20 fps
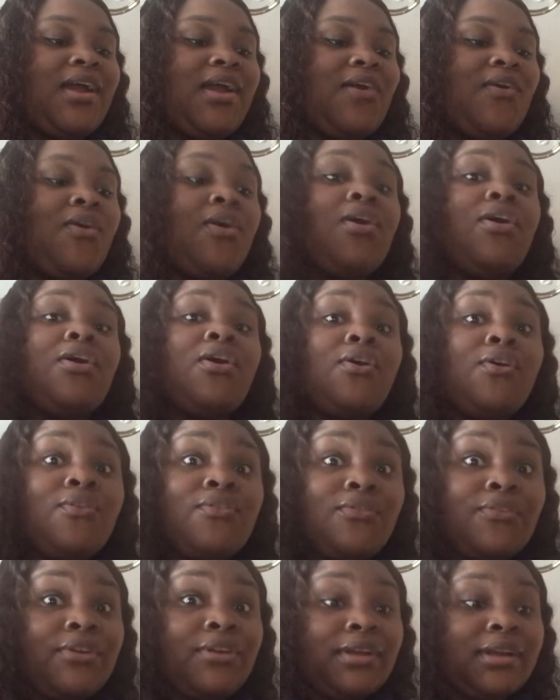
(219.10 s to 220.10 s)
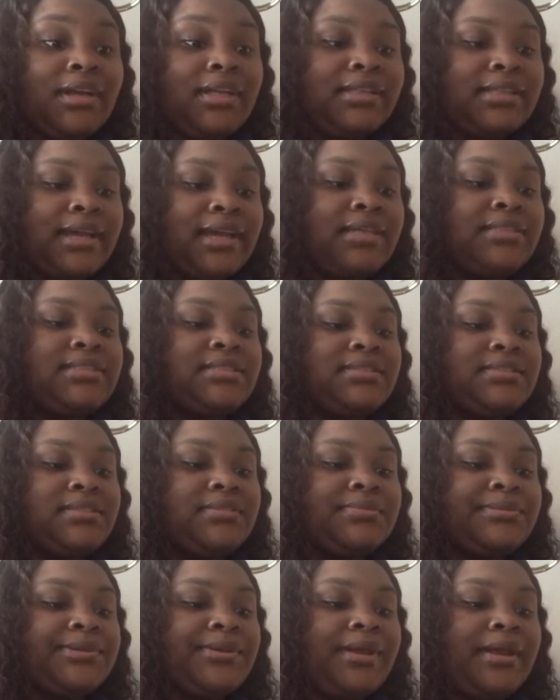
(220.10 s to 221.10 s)
or over a thousand
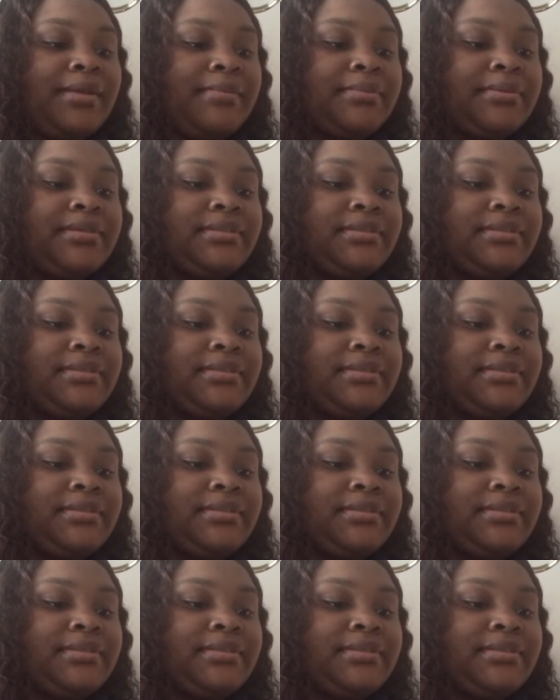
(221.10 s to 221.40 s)
subscribers,